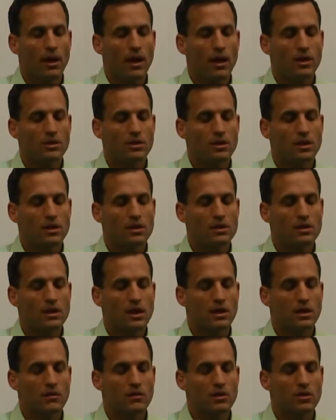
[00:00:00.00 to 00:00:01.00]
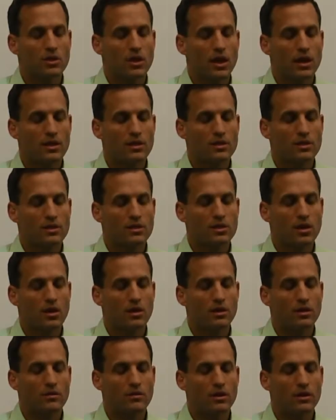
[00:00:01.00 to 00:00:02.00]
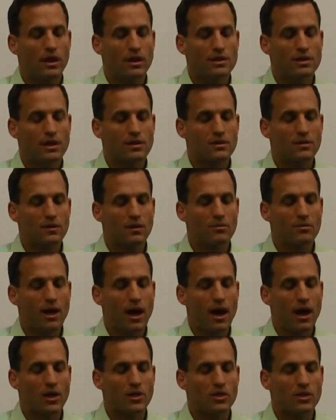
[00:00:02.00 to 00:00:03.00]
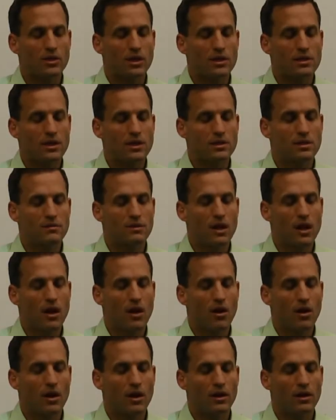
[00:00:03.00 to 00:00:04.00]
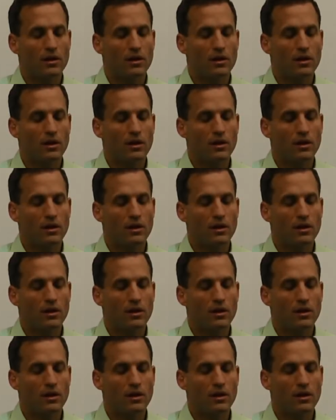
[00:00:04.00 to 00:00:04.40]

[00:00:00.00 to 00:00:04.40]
Imagine that the center of your chest is starting to feel that sense of compassion, that sense of caring.